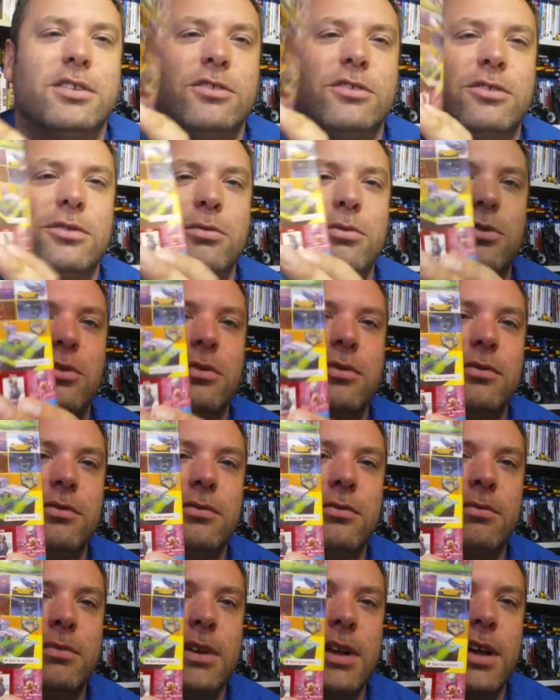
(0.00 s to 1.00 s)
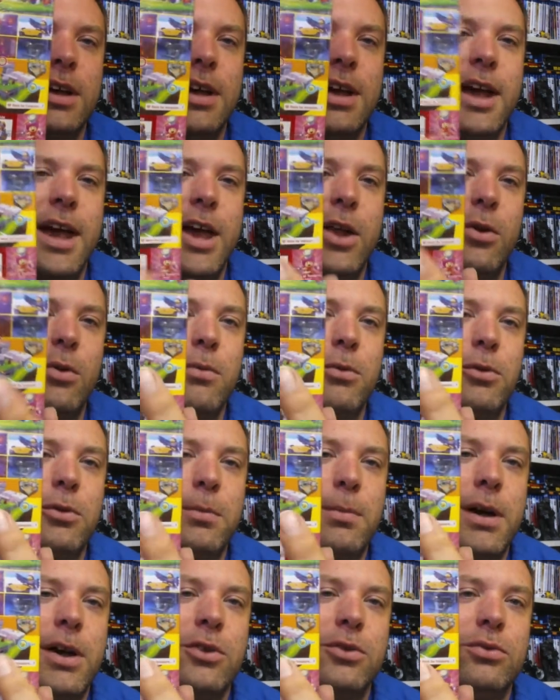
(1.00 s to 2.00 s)
It's still sort of add-on sort
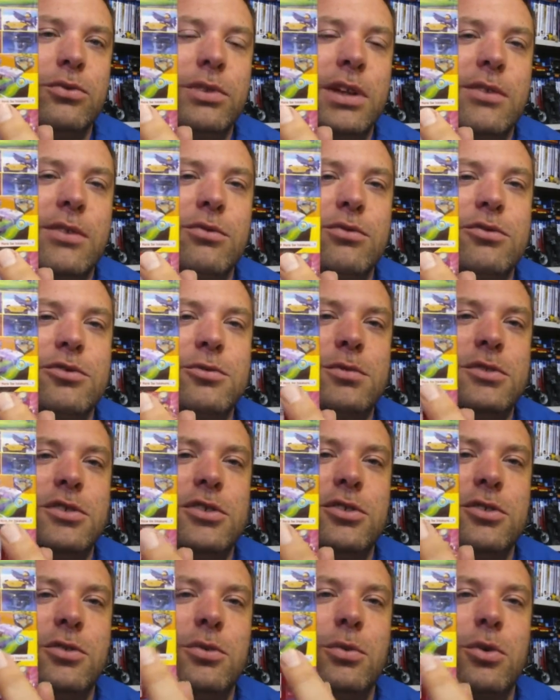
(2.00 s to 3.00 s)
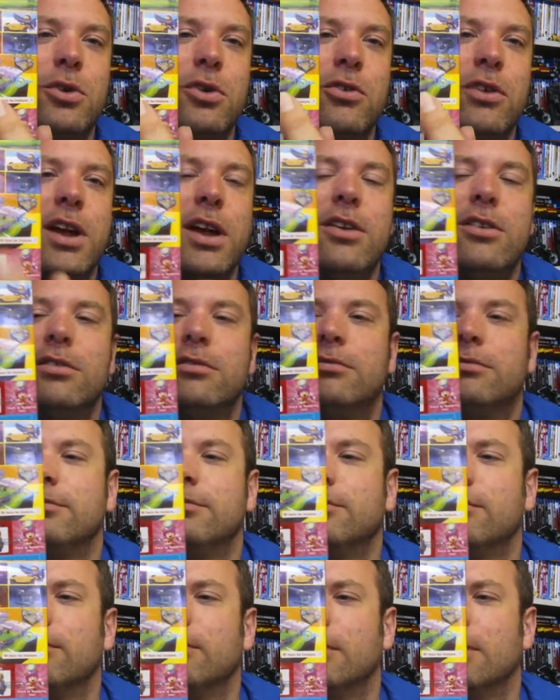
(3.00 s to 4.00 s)
of puzzle levels which you sort of walk around and
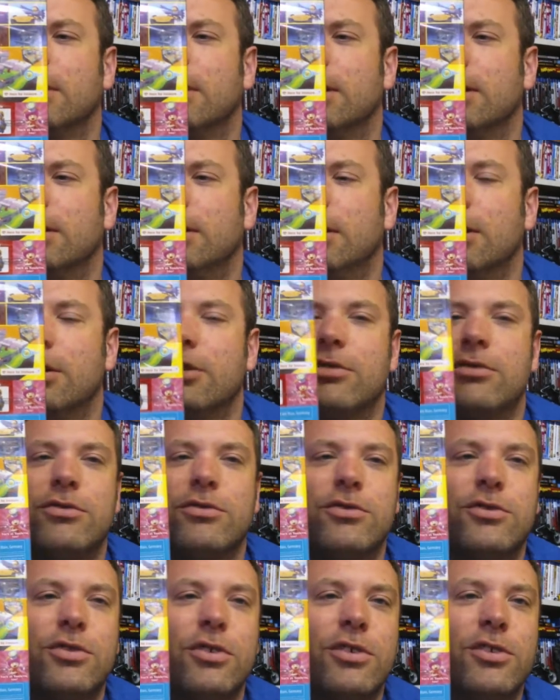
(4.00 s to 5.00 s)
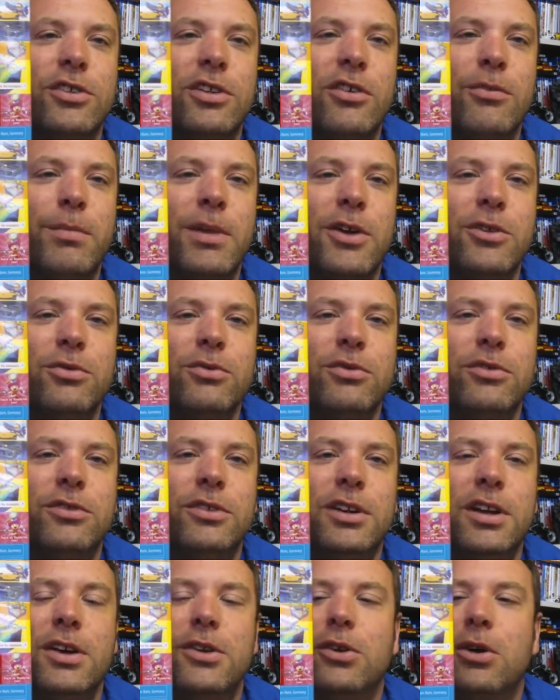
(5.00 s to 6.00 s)
try and solve puzzles
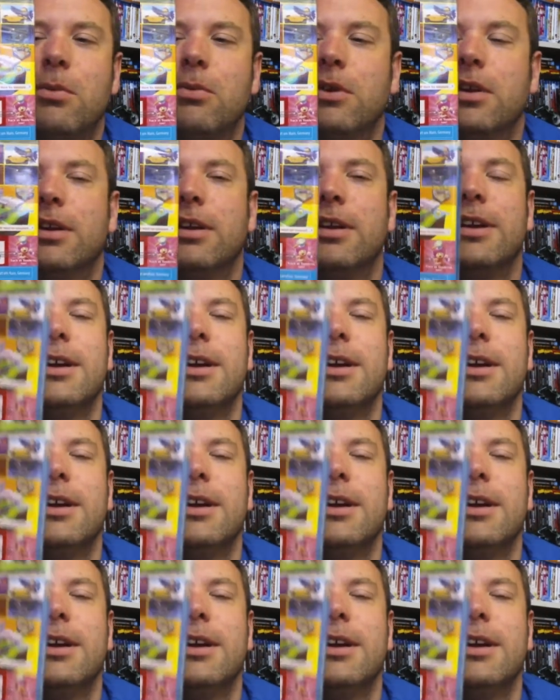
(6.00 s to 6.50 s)
type thing.